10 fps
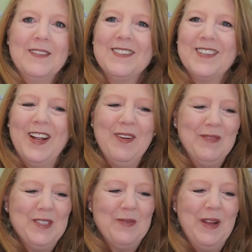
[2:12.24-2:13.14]
I'm sorry,
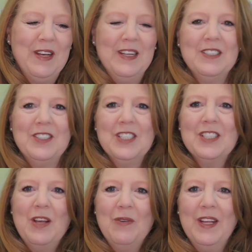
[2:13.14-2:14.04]
I'm just waiting. It's
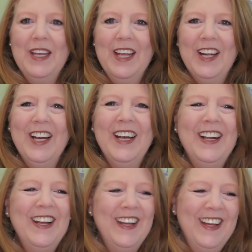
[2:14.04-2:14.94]
just loading here.
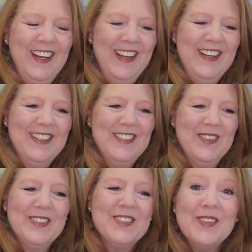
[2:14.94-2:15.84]

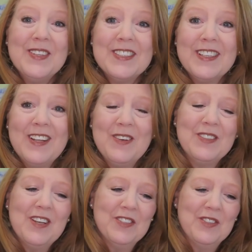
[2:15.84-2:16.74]
So as soon as it
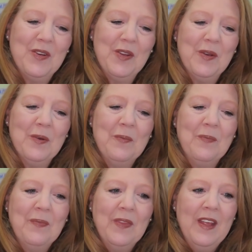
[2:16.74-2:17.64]
loads, I'll show you.
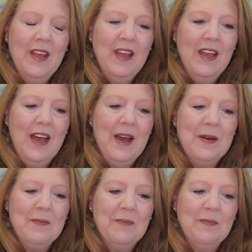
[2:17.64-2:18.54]

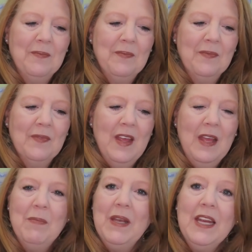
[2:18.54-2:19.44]
But
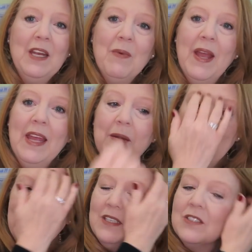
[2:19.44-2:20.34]
anyway, it
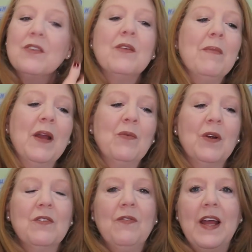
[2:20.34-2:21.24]
made it so that mine
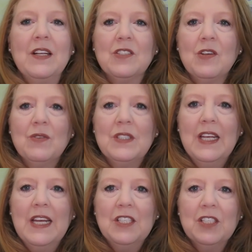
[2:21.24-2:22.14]
worked fine. So
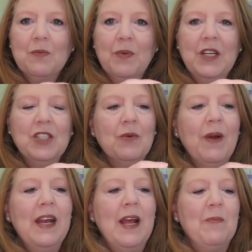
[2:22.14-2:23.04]
see, it just brings you
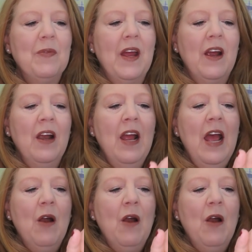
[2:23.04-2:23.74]
right up there.